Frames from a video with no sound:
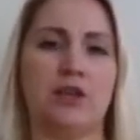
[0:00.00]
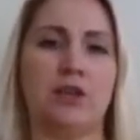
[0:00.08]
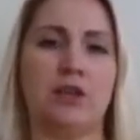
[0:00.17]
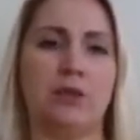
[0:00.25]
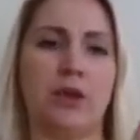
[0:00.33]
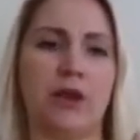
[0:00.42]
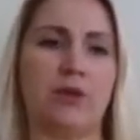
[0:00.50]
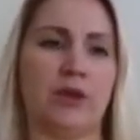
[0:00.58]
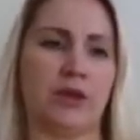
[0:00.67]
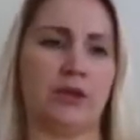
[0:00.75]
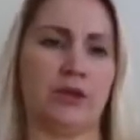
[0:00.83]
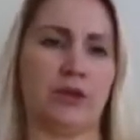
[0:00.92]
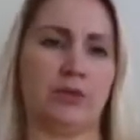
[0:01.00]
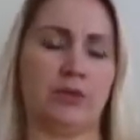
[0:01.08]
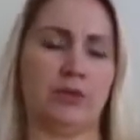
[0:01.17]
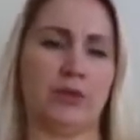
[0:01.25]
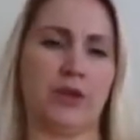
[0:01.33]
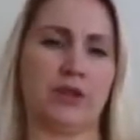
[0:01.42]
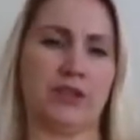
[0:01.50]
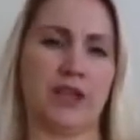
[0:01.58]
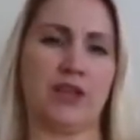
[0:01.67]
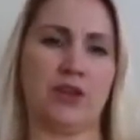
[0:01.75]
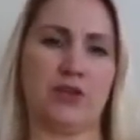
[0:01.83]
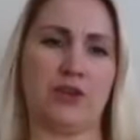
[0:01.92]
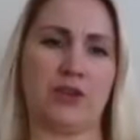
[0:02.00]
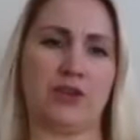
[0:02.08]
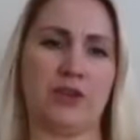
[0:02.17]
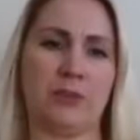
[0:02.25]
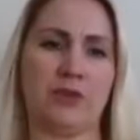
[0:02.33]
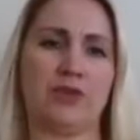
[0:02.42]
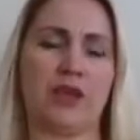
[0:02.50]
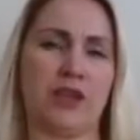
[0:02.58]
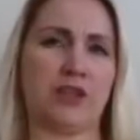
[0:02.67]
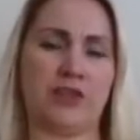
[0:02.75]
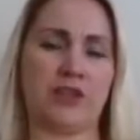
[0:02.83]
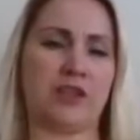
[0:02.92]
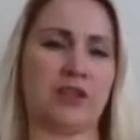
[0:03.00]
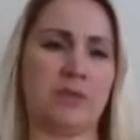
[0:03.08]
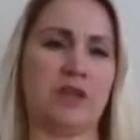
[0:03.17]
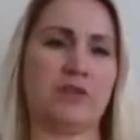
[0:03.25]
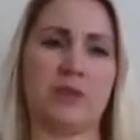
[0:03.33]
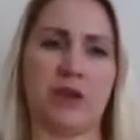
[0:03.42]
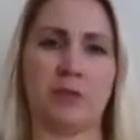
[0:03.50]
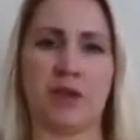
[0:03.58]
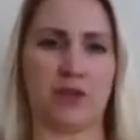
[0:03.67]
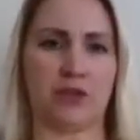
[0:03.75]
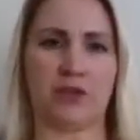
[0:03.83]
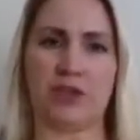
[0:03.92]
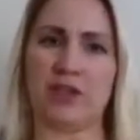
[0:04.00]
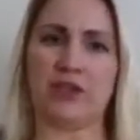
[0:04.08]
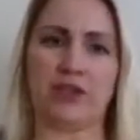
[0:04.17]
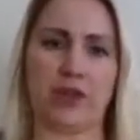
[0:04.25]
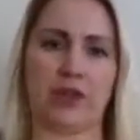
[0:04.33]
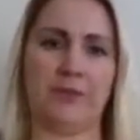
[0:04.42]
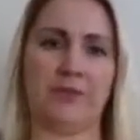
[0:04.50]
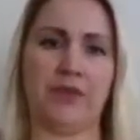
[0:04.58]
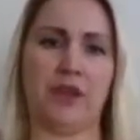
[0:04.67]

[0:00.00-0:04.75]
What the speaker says: what I want to, kind of say here is just because you take history doesn't mean you become a history teacher.